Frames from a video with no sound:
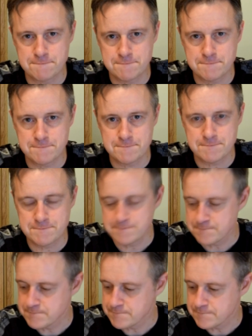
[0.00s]

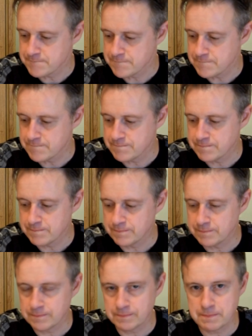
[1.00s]

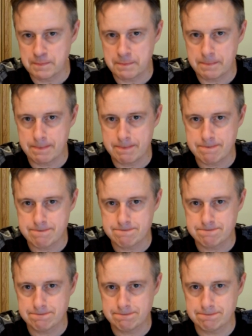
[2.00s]

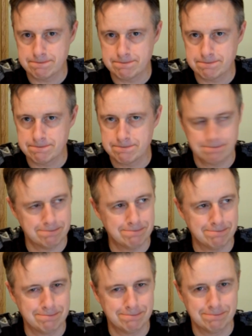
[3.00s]

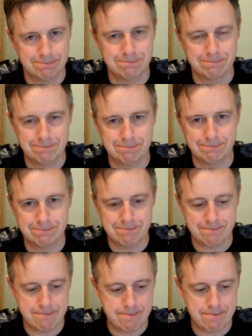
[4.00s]
The person shown says nothing.